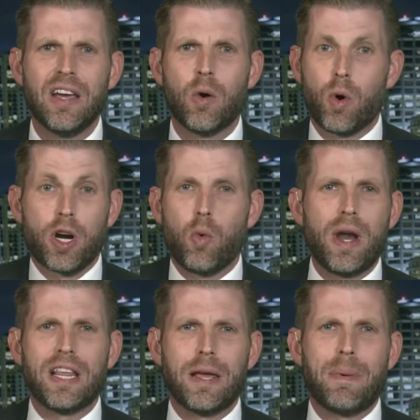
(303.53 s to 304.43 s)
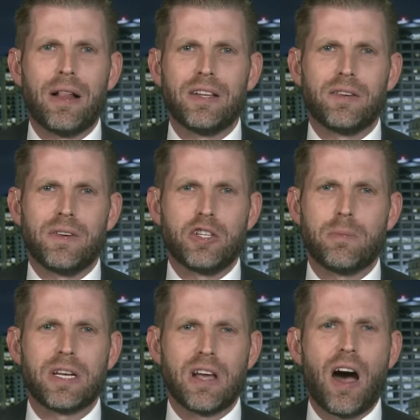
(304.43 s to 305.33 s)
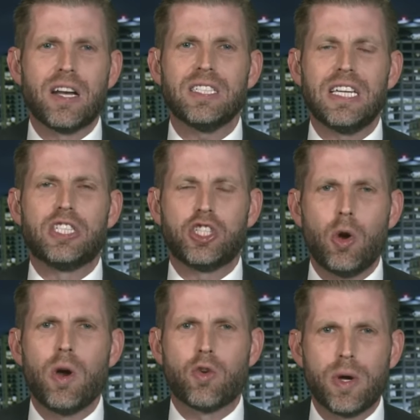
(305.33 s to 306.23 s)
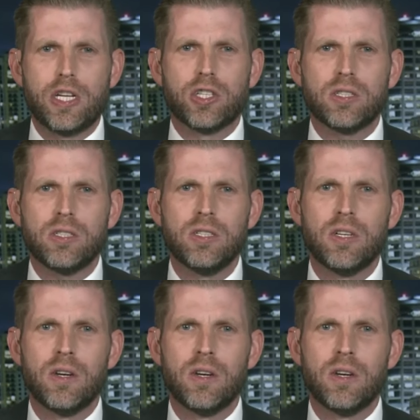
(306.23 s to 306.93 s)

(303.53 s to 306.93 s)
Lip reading: we're going to win at the appellate division, because honestly, it's so egregious.